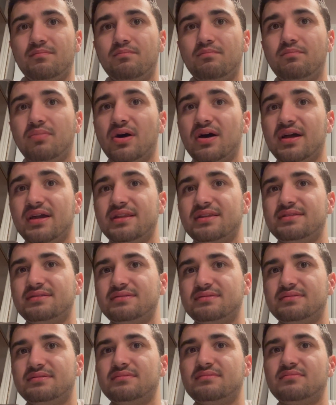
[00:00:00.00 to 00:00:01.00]
but
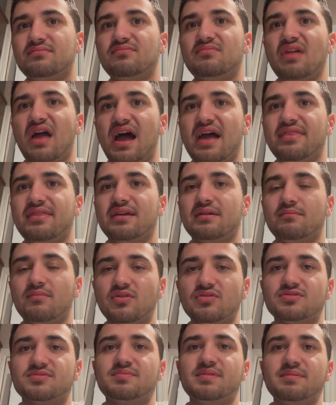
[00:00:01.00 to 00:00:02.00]
I think
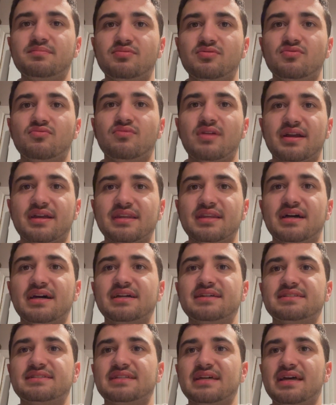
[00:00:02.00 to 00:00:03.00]
most people
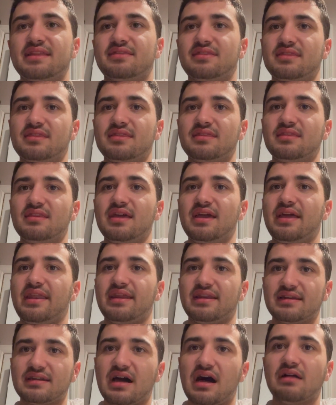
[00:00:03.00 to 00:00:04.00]
recognize that and
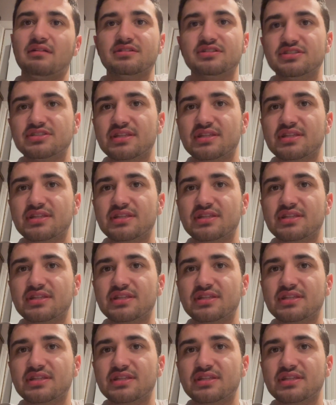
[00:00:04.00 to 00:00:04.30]
acknowledge